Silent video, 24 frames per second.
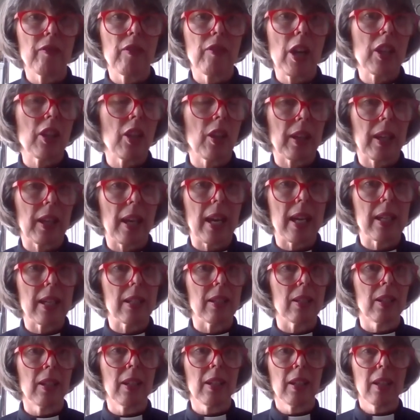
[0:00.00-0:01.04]
faith at the
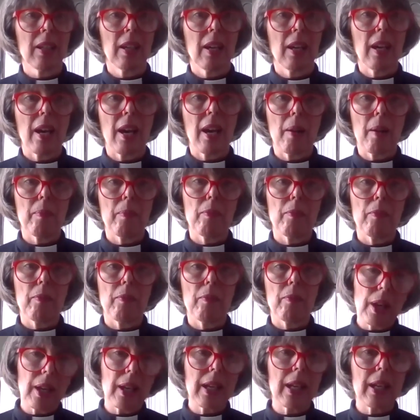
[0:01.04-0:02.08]
gate
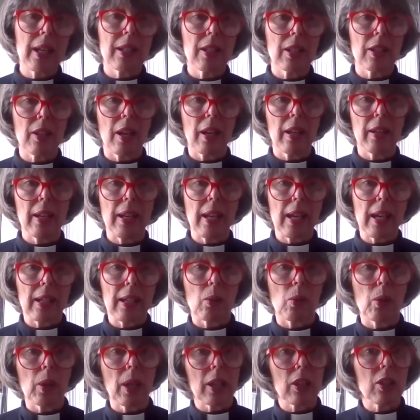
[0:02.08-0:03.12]
locally at an
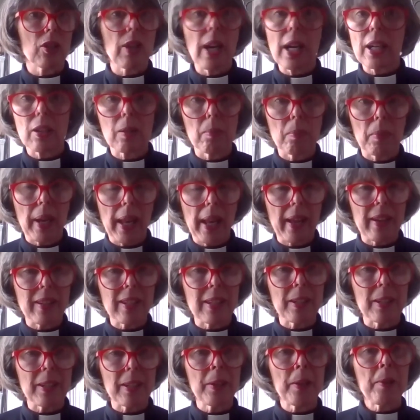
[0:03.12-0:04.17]
oil extraction
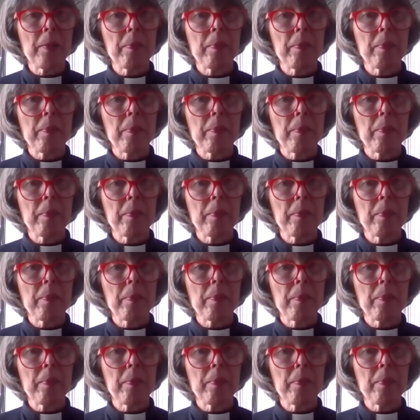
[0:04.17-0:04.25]
plant,